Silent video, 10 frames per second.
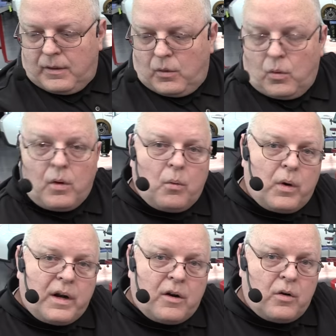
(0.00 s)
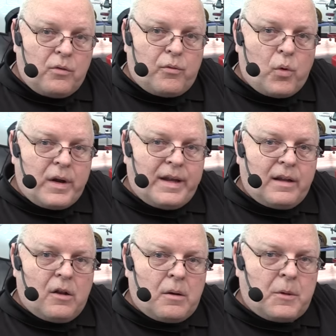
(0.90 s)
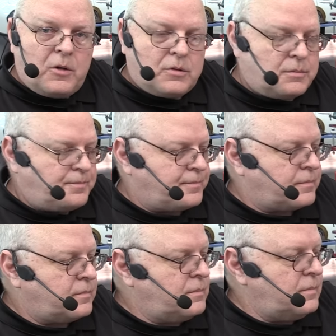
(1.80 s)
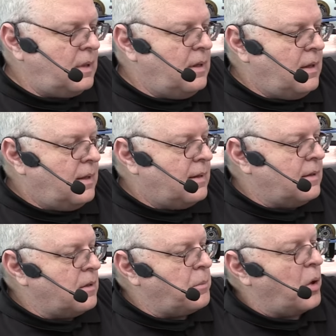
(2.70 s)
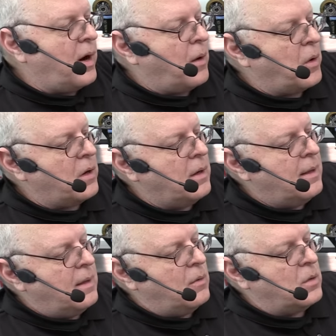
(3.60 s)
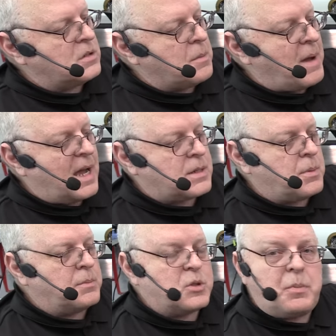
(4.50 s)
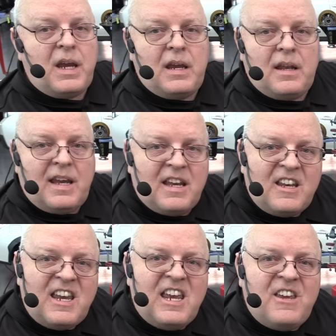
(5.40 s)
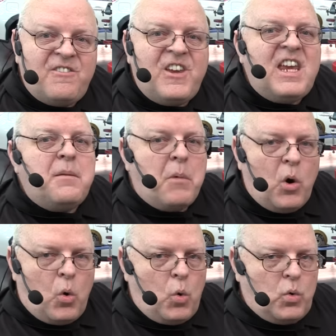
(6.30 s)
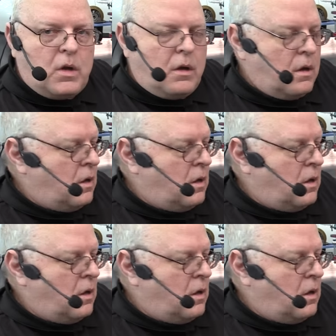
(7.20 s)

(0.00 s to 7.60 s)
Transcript: or 140 kilometers uh, per hour was the maximum speed in EV mode.